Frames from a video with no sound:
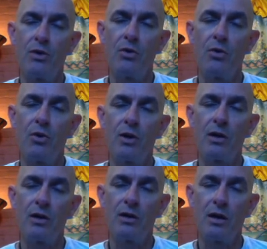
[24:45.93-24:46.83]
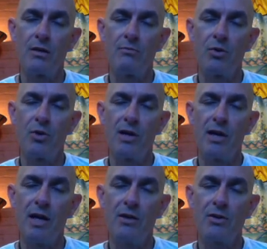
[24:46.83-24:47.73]
or in the unborn
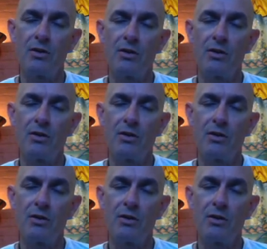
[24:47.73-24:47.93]
nature.